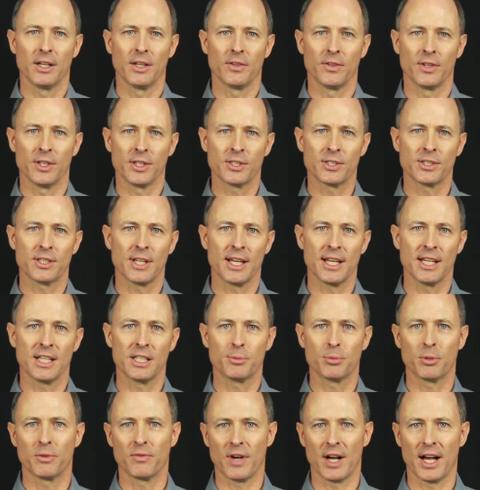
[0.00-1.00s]
This
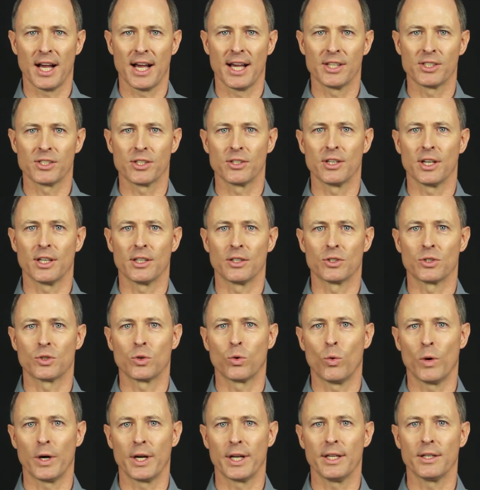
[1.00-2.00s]
stage provides another
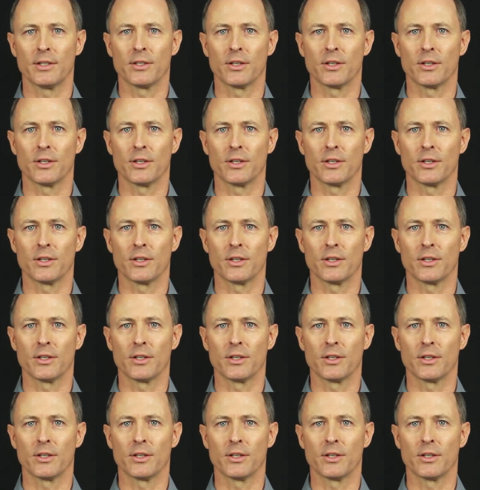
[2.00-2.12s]
20